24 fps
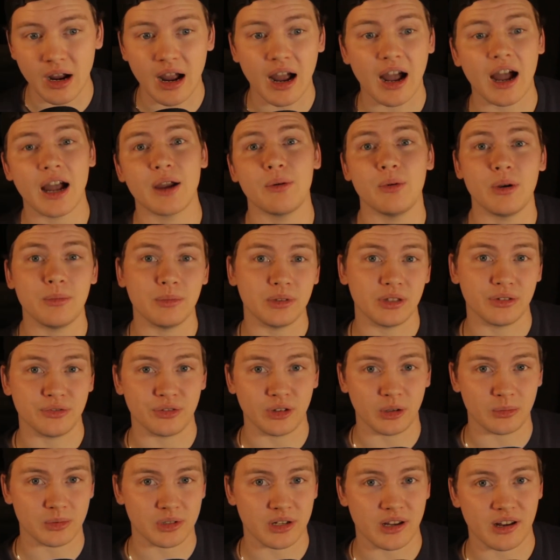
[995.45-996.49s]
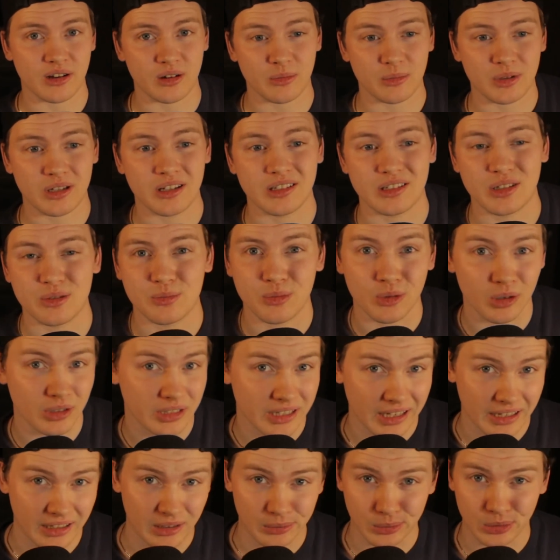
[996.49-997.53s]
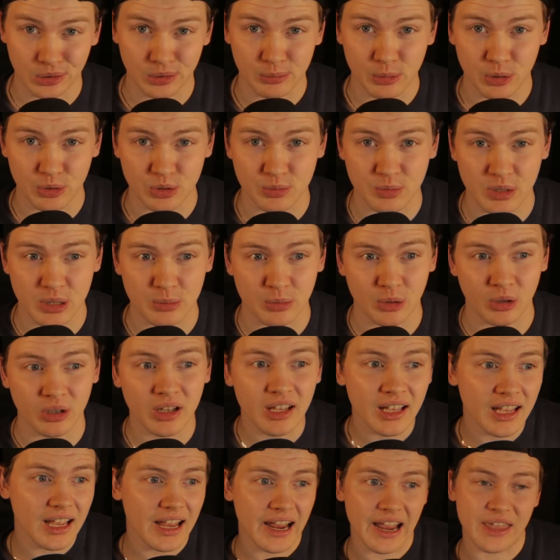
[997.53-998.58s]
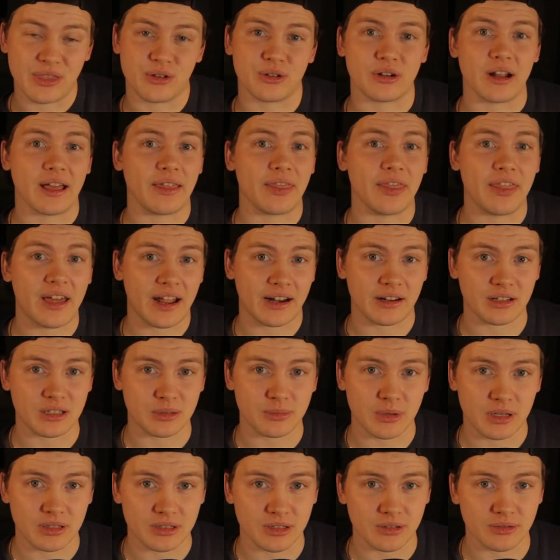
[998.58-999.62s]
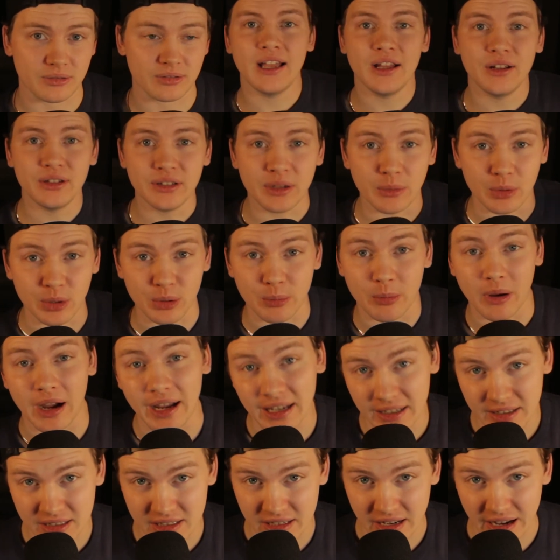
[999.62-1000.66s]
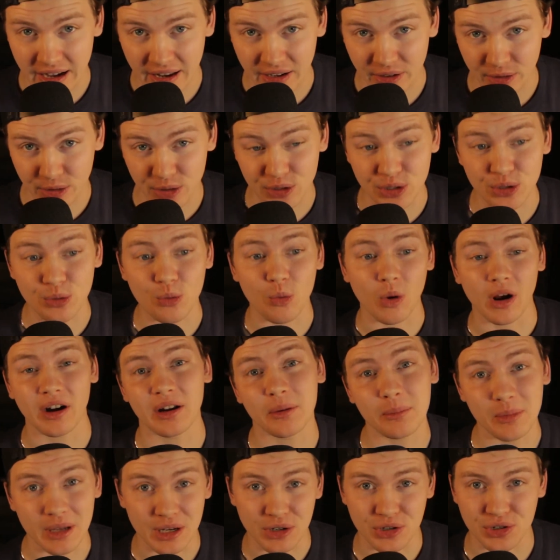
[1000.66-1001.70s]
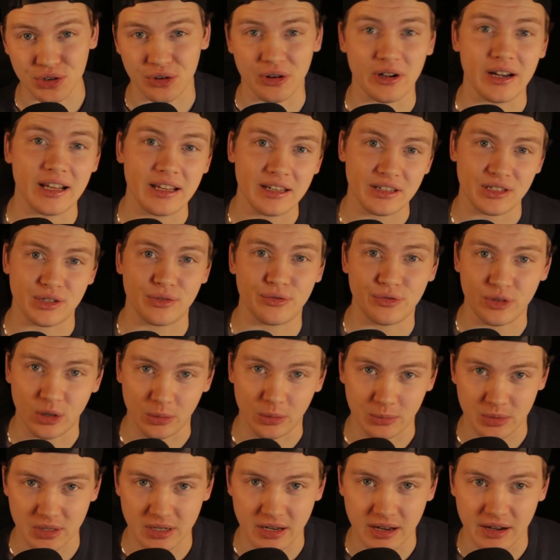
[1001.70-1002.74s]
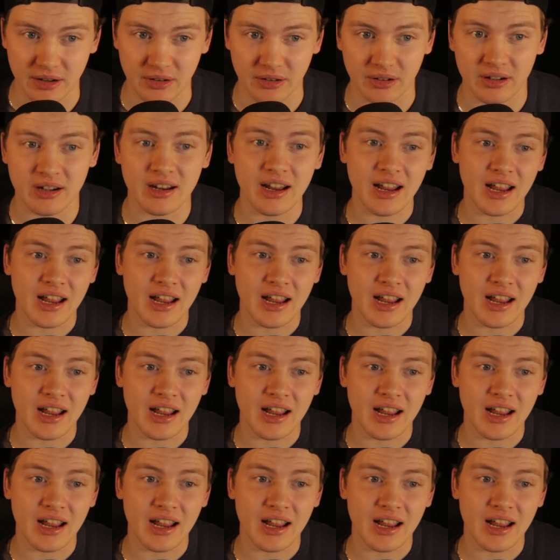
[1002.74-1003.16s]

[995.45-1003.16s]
I went with the film scanner because it's more attainable to most people, and they're not that expensive. And when you're buying a scanner, you want to make sure it is a film scanner.